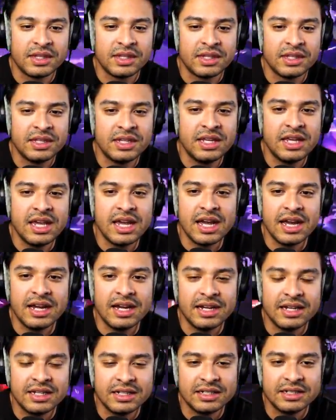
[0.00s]
her max
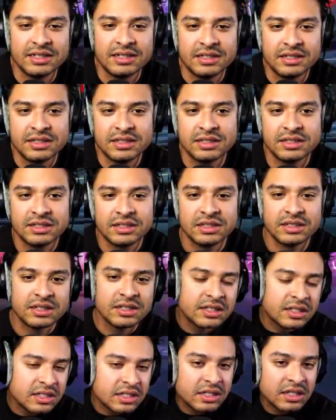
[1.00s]
counter parry and
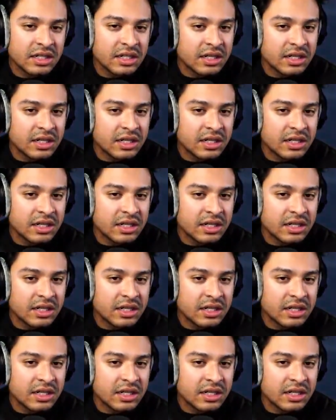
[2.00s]
chi ball